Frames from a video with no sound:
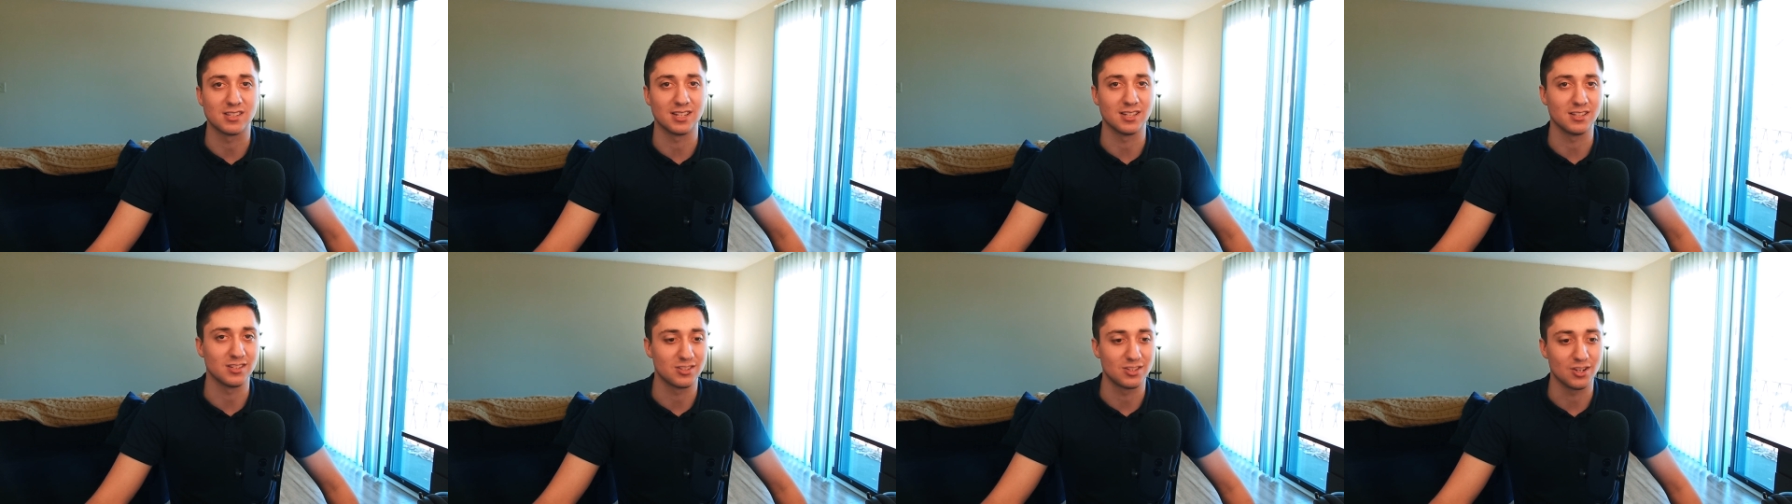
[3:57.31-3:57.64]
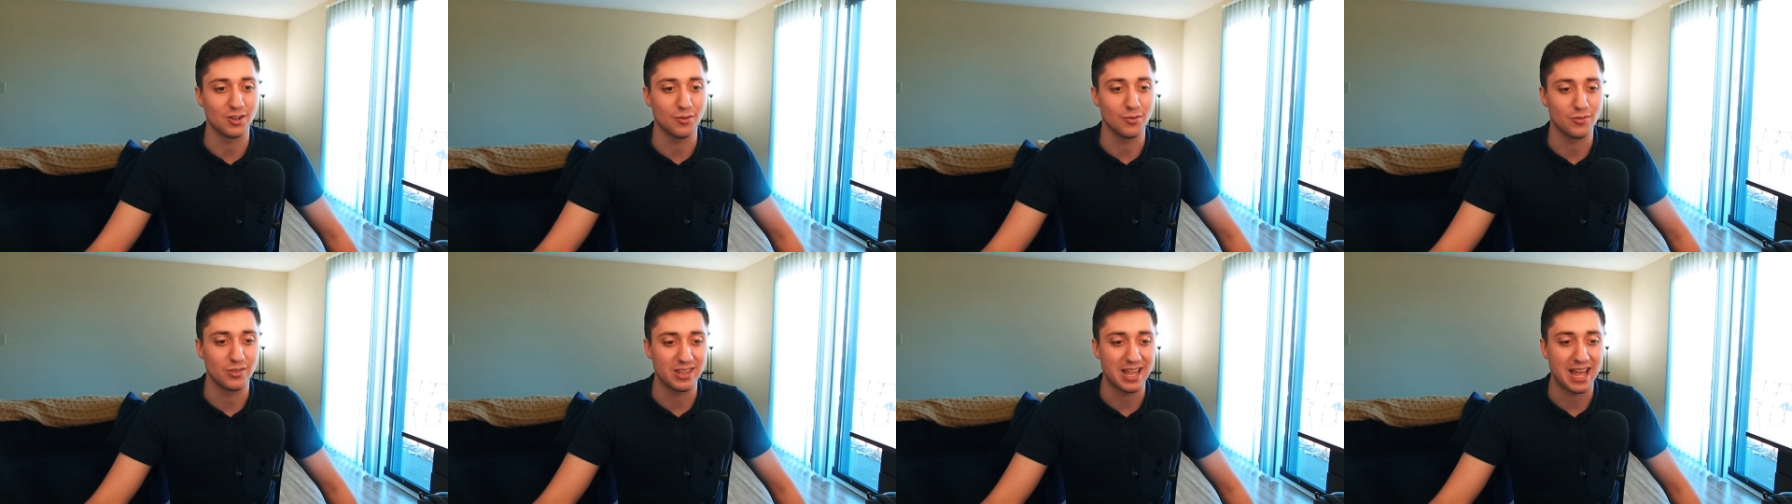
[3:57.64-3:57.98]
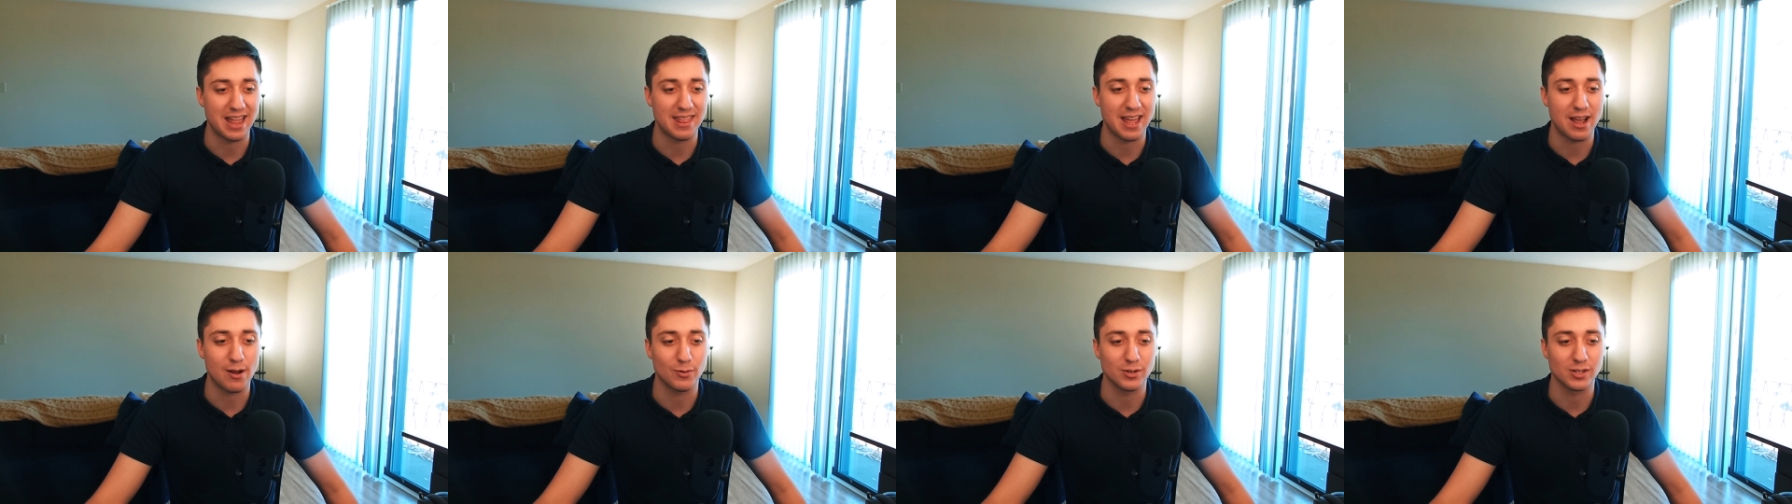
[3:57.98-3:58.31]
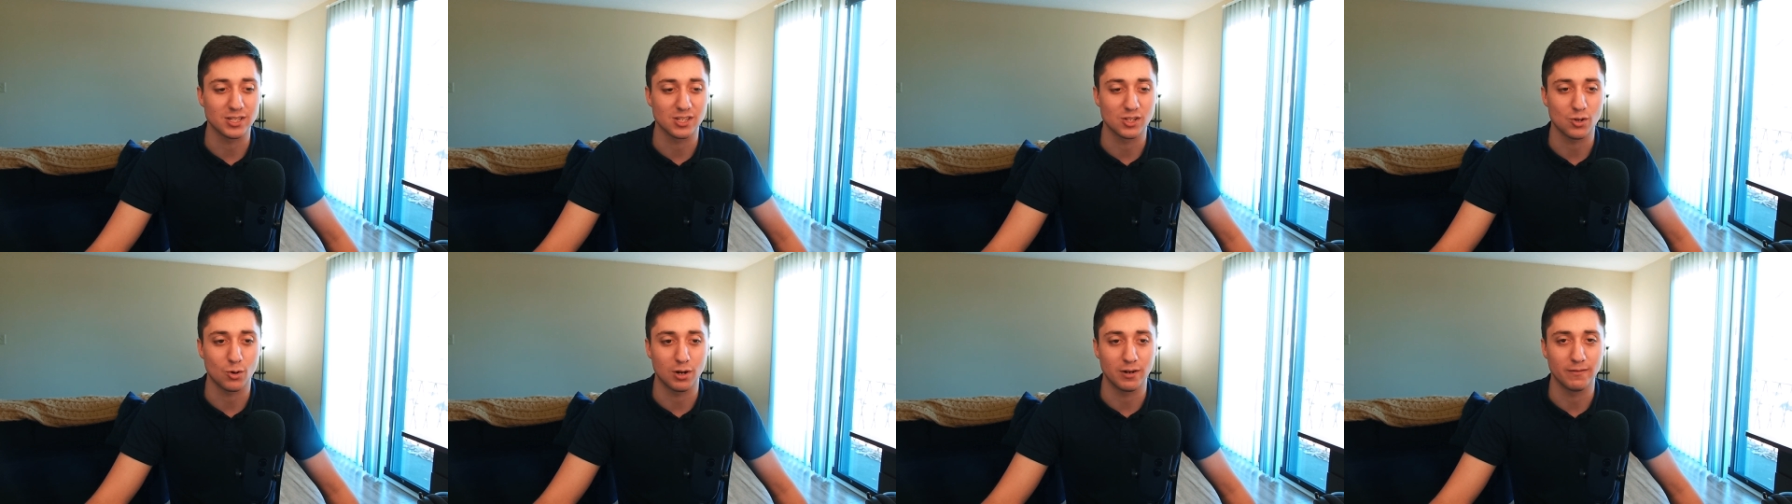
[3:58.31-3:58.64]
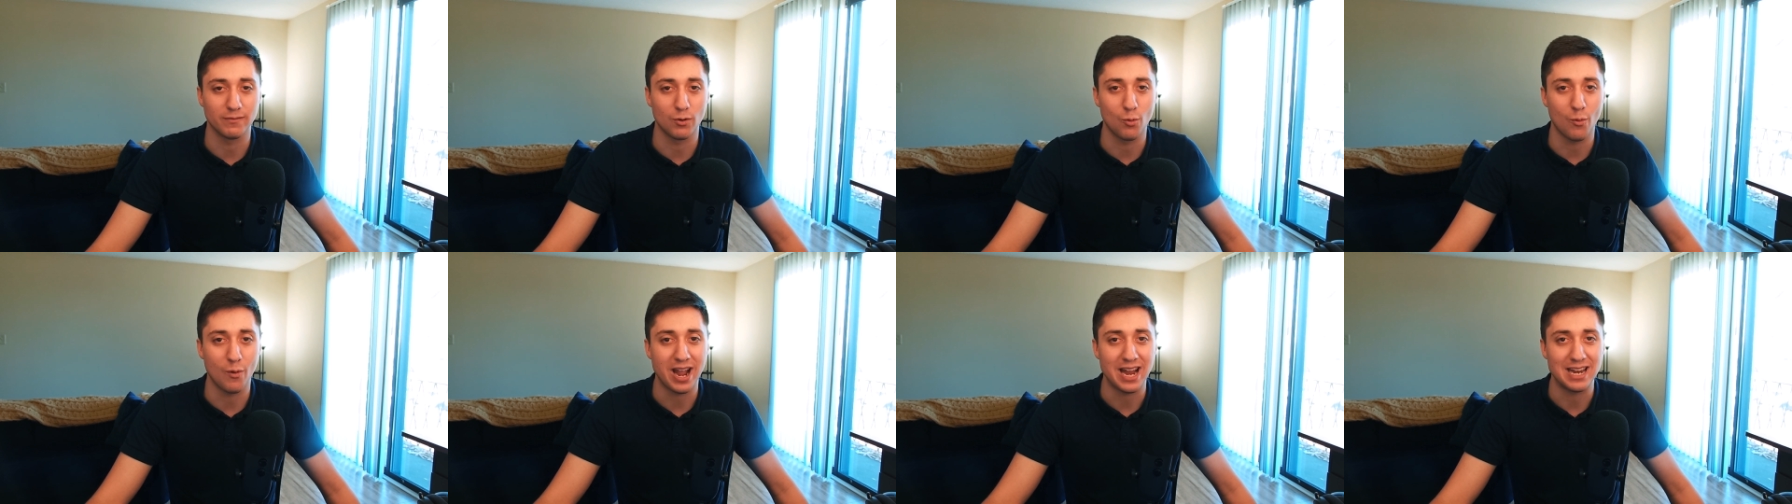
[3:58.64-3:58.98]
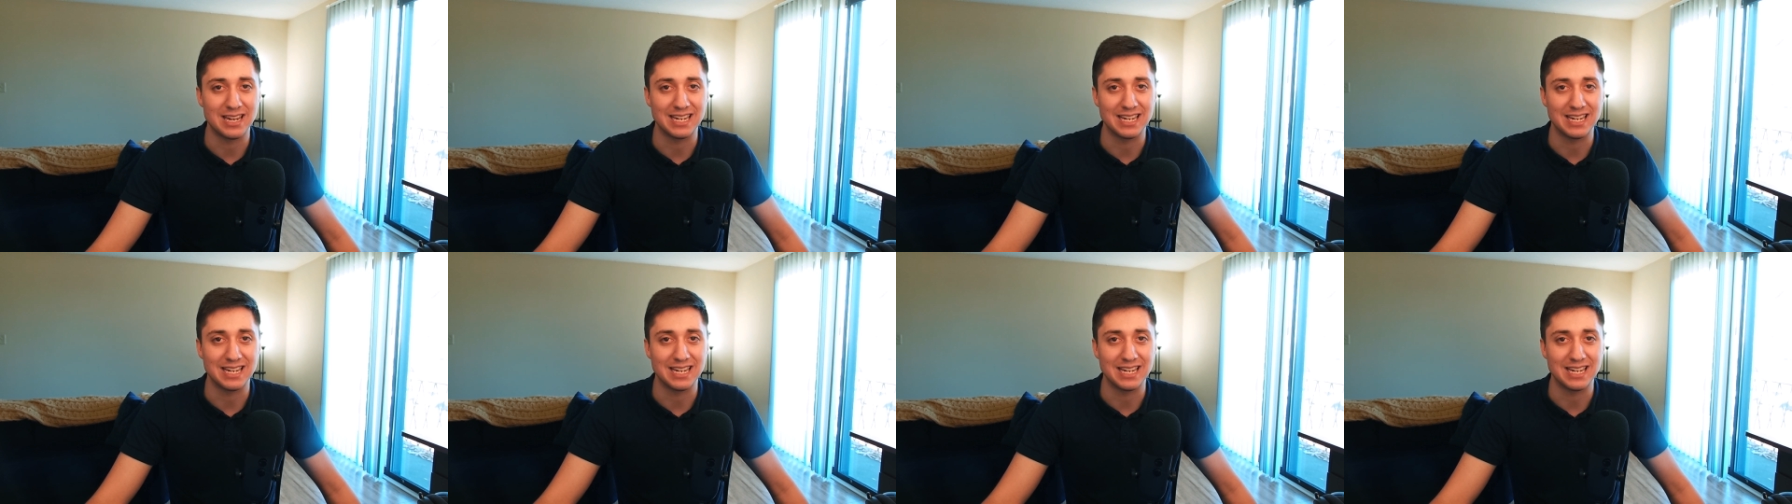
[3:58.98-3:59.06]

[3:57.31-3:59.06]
And so that, that was a sort of a way